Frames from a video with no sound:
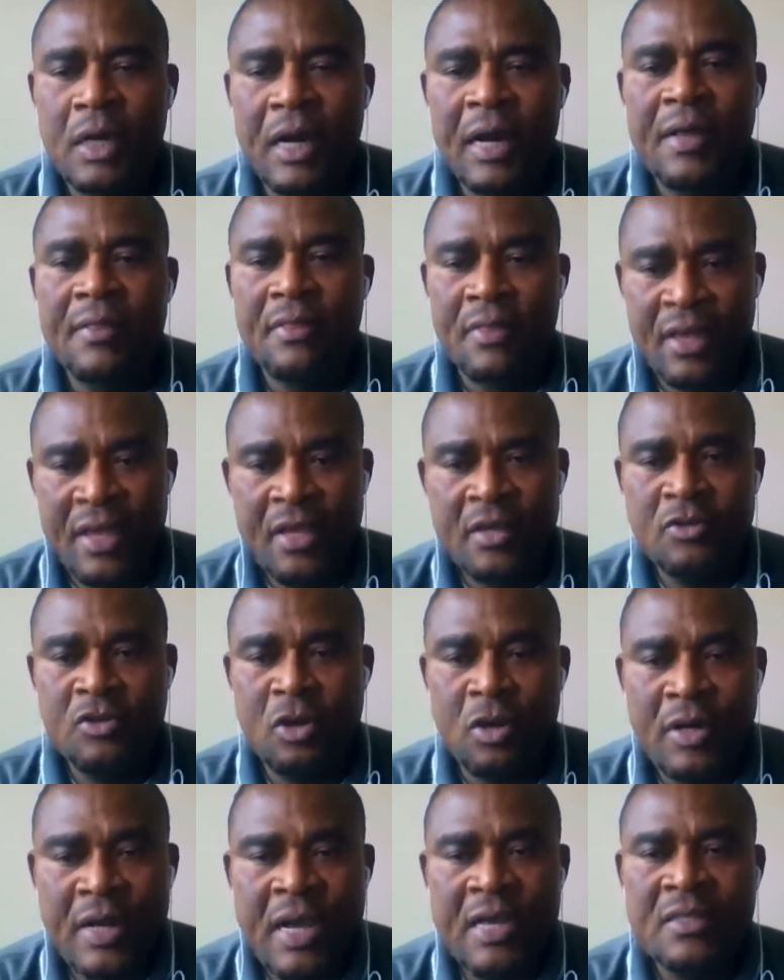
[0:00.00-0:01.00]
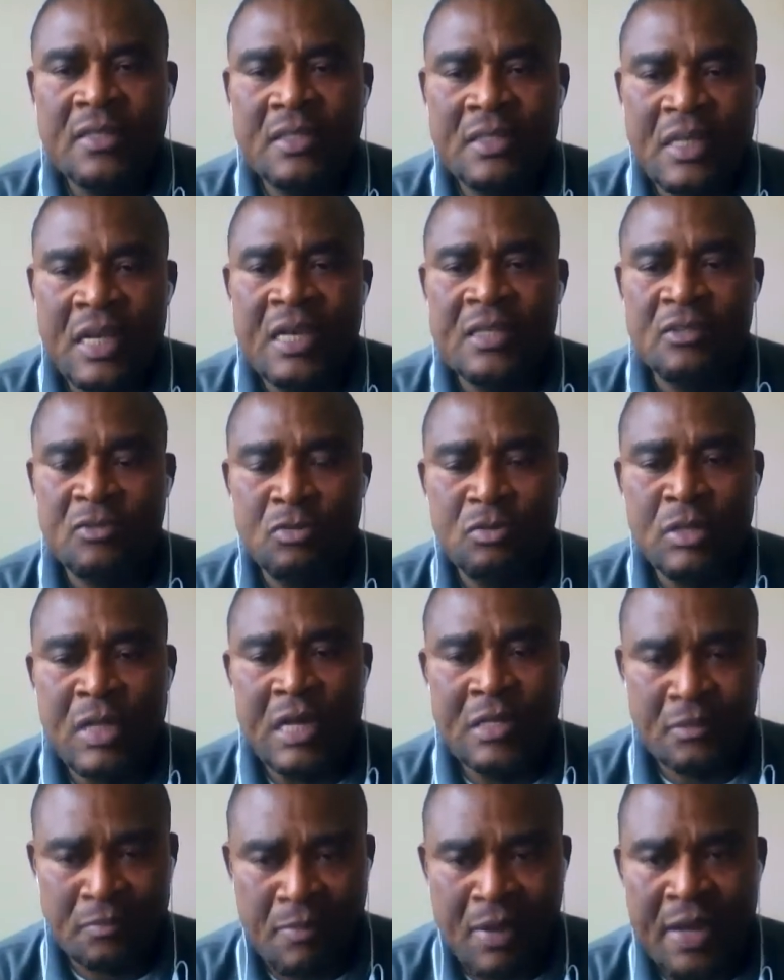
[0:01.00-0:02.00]
I think your guess is as good
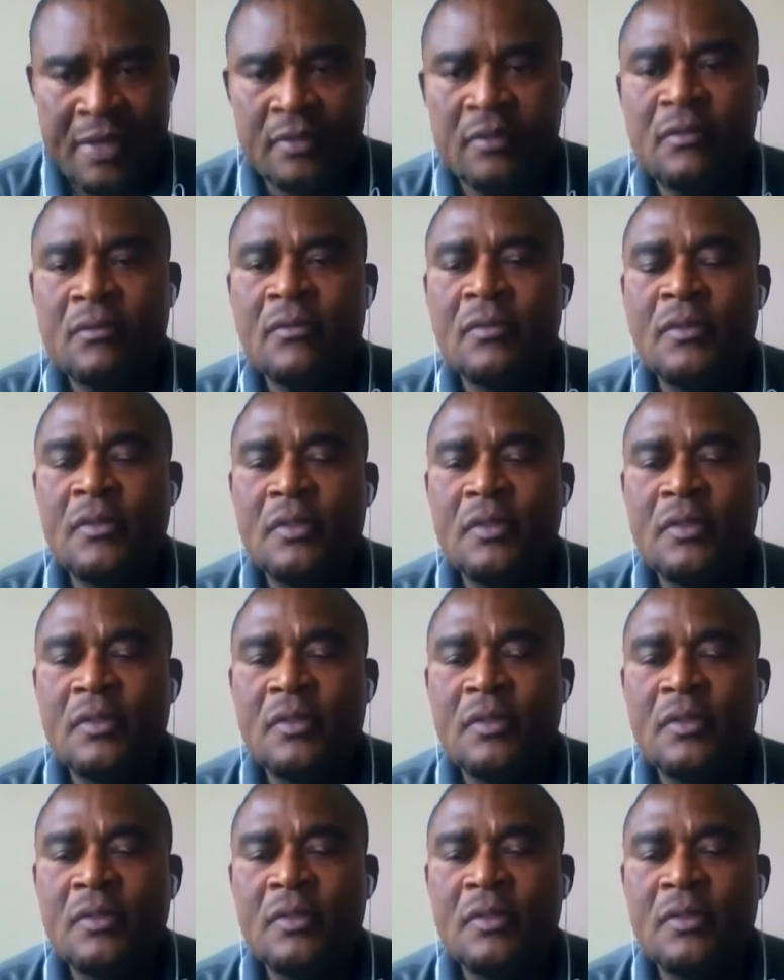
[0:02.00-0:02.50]
as mine.